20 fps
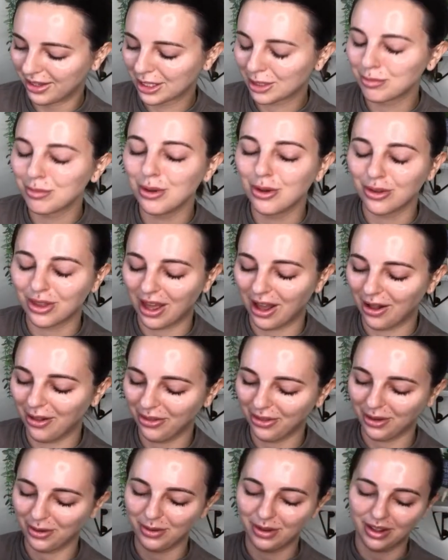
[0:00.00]
Smooth out,
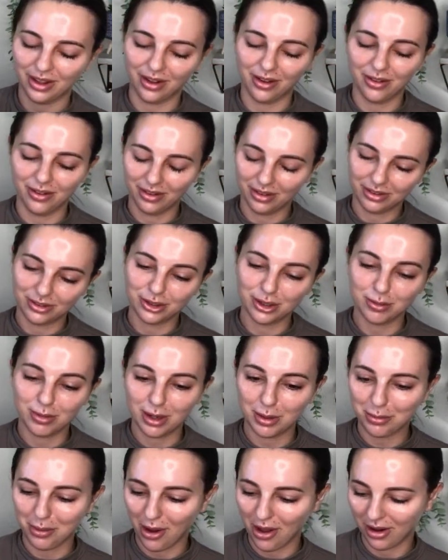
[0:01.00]
there we go. Too many
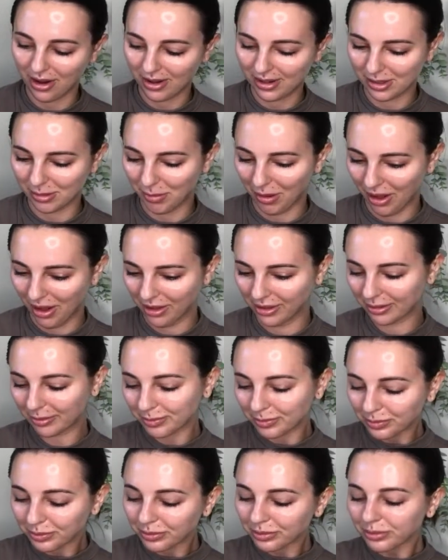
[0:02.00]
products in my head.
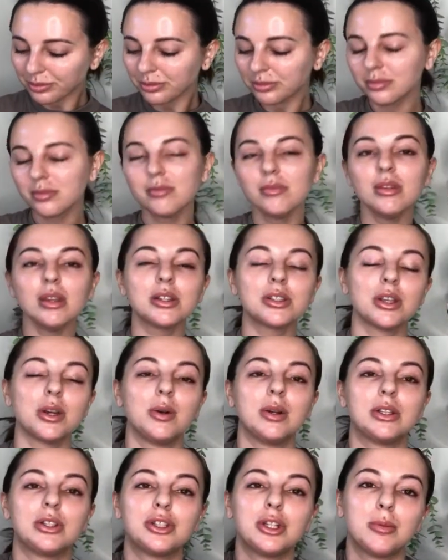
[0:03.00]
So
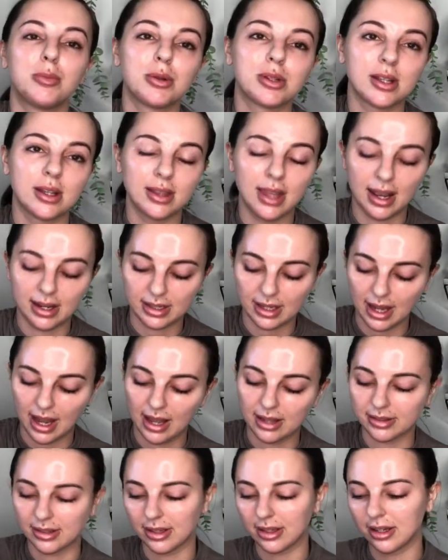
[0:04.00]
it's 2% lactic
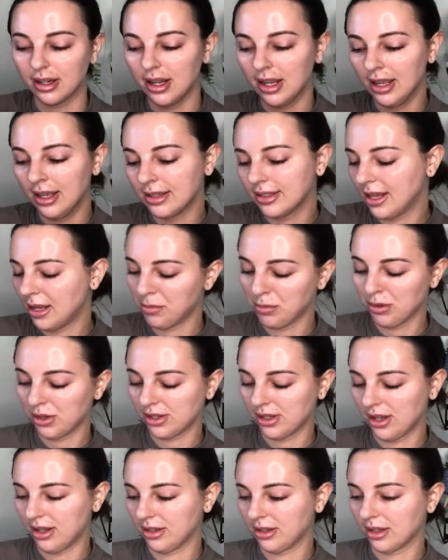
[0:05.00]
acid,
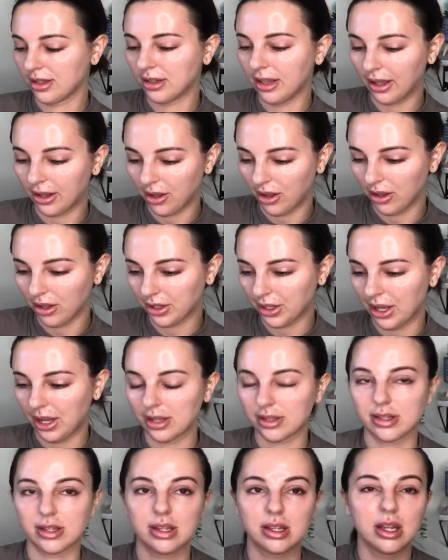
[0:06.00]
10% glycolic
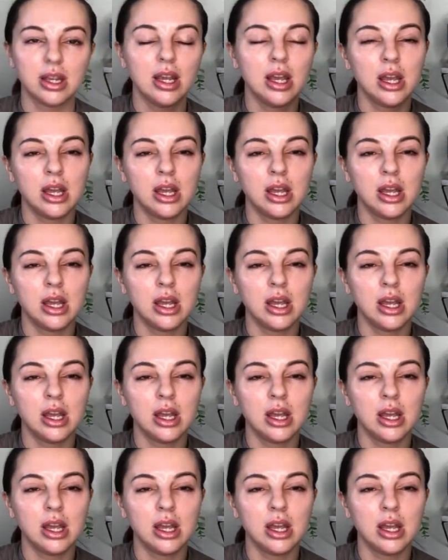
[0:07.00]
acid.